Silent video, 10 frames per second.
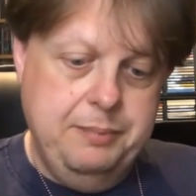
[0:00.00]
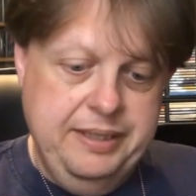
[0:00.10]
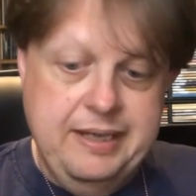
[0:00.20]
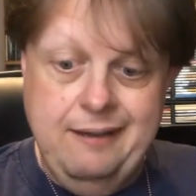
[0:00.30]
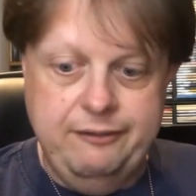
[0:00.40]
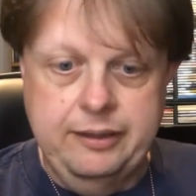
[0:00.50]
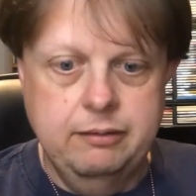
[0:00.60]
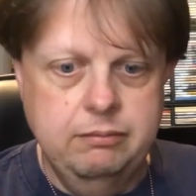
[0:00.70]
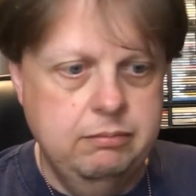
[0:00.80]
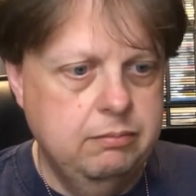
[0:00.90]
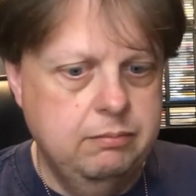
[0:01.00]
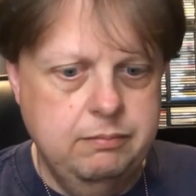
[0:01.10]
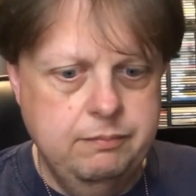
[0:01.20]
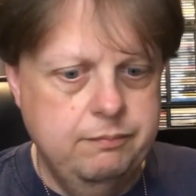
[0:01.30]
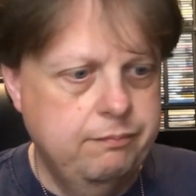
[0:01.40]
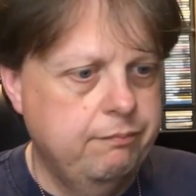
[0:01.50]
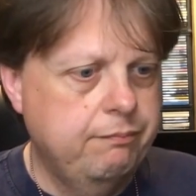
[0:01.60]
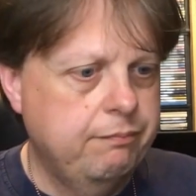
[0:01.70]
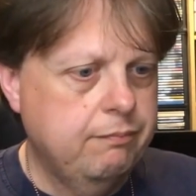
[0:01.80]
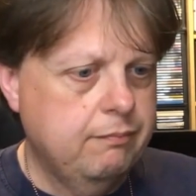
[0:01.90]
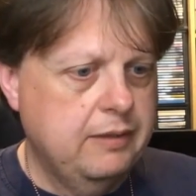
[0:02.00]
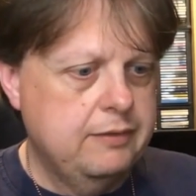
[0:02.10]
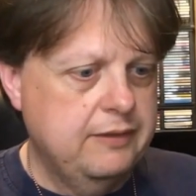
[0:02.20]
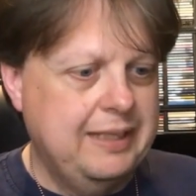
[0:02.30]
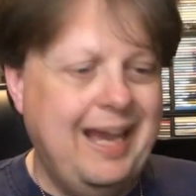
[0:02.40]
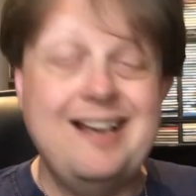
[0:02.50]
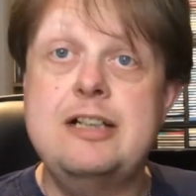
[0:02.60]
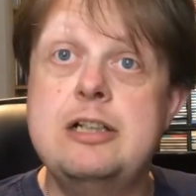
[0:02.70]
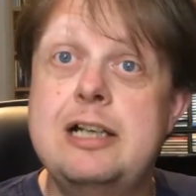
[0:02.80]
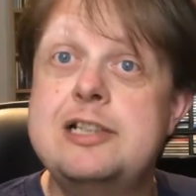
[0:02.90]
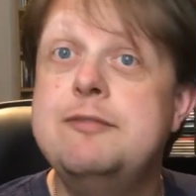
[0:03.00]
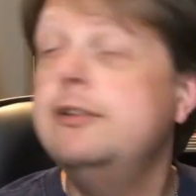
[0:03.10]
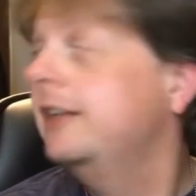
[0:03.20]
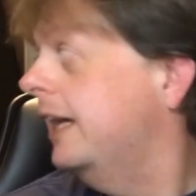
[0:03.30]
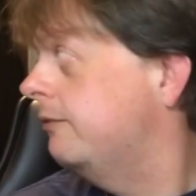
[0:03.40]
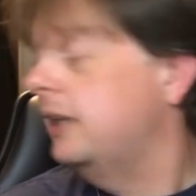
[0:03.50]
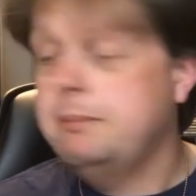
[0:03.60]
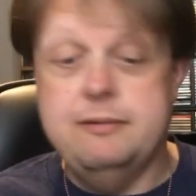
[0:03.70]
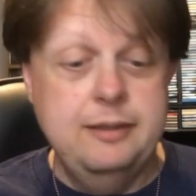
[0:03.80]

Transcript: but nothing. That's the cat crashing through the cat flap,